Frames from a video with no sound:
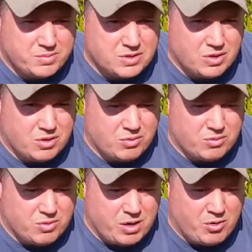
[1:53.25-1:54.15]
so
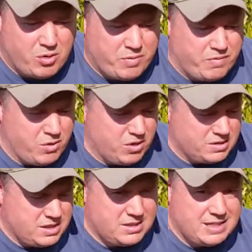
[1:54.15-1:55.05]
what I'm hoping for
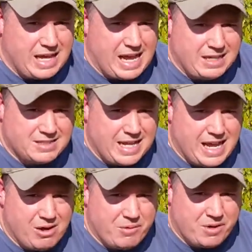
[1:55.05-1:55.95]
is this dies
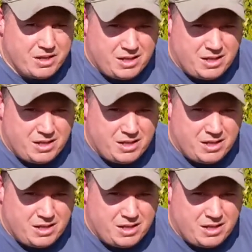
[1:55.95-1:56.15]
down